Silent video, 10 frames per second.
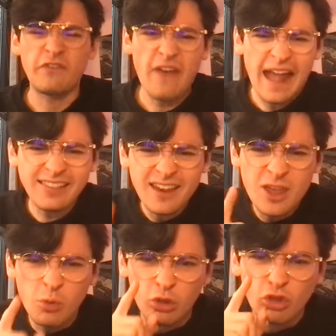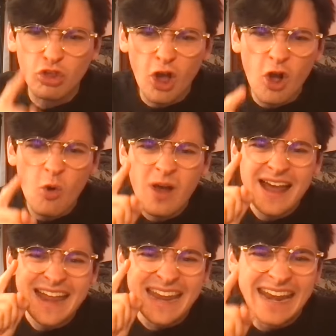fact that he was so
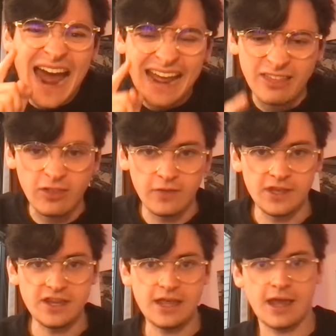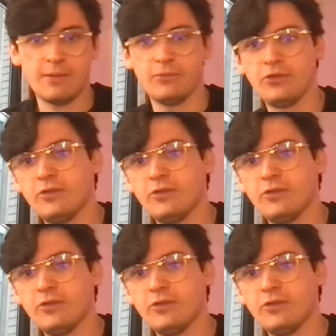nice in the D Ms.